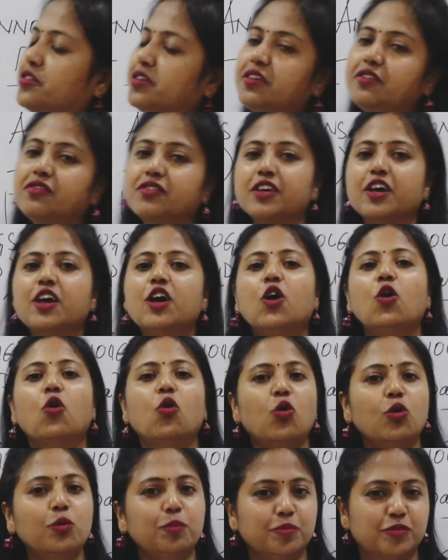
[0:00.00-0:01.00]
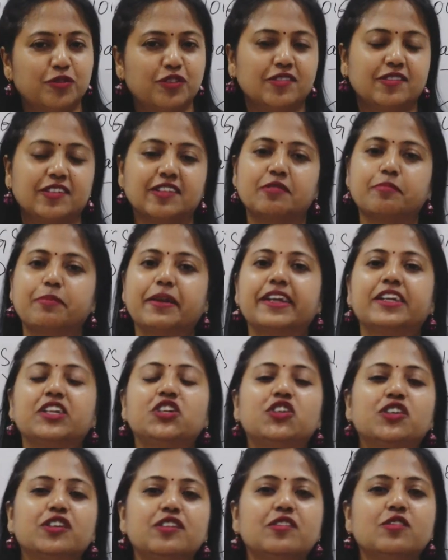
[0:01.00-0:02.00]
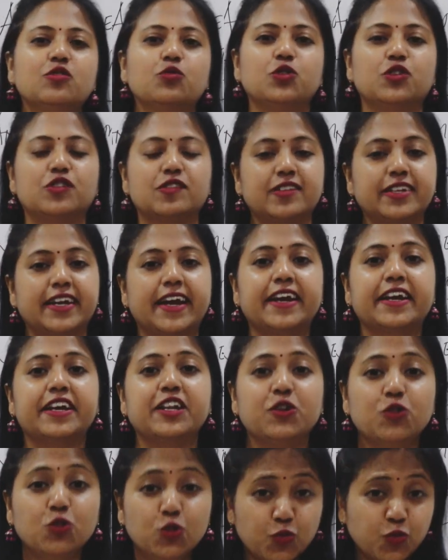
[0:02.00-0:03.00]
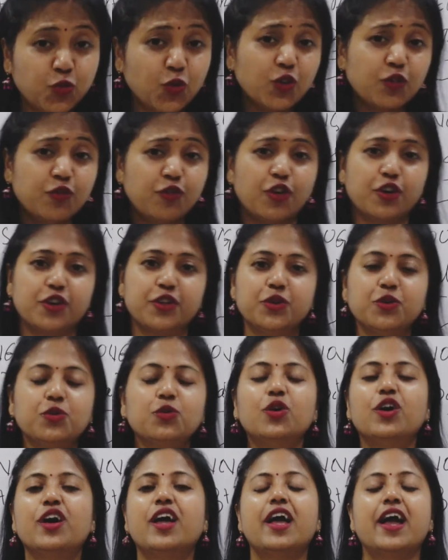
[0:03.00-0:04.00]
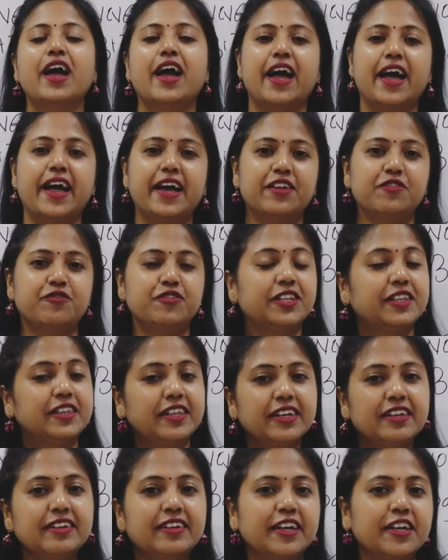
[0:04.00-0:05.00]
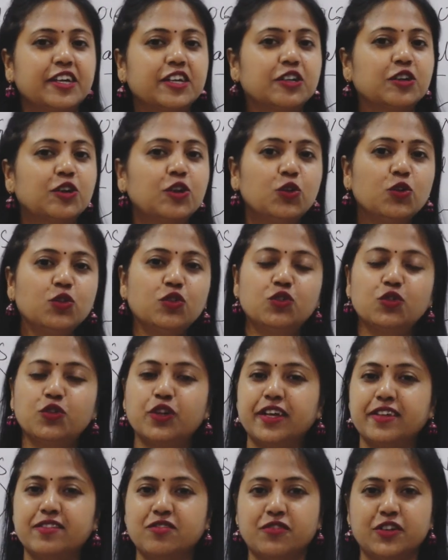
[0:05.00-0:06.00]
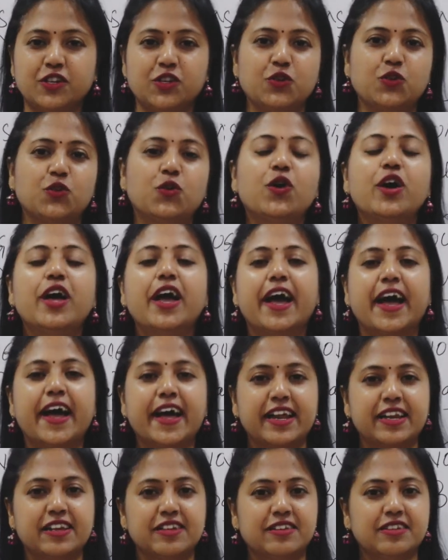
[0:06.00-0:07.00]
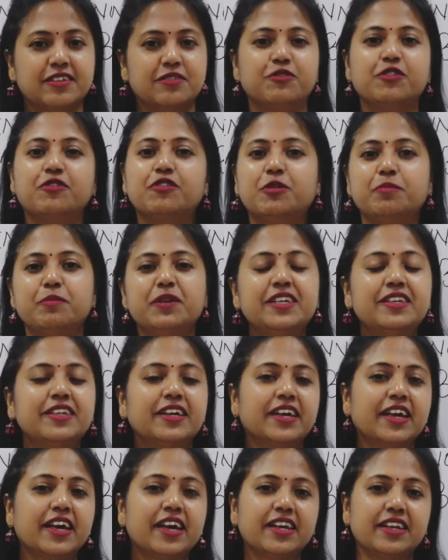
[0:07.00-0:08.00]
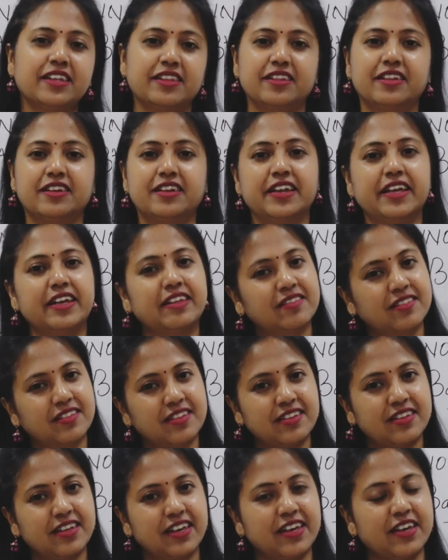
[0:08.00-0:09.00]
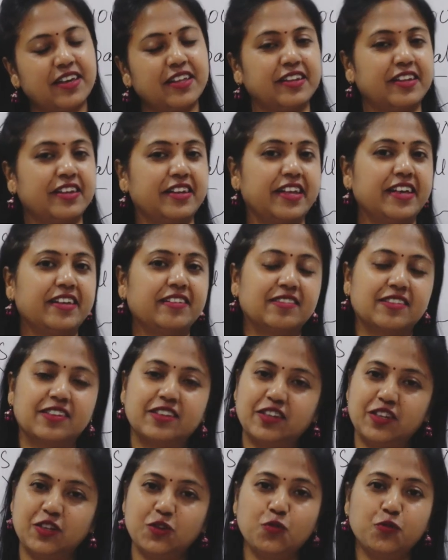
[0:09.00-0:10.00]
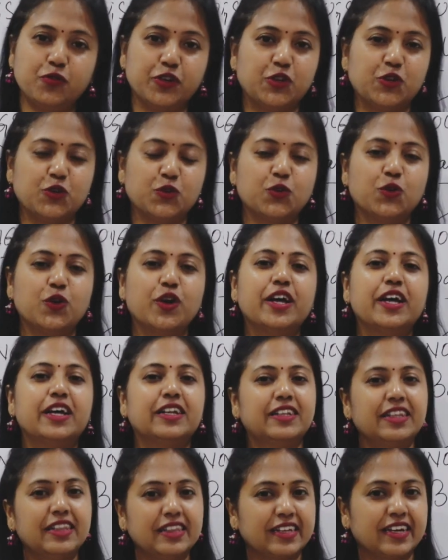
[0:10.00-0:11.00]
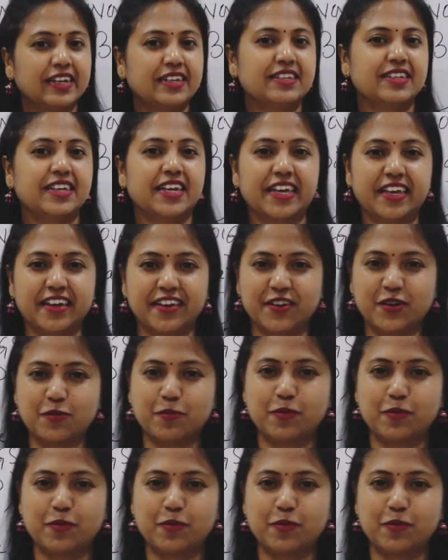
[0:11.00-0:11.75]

drift. Hope these explanations would stand useful for you, and with that I conclude today's video, and we will meet again in the next day in the next new video. Till then, take care.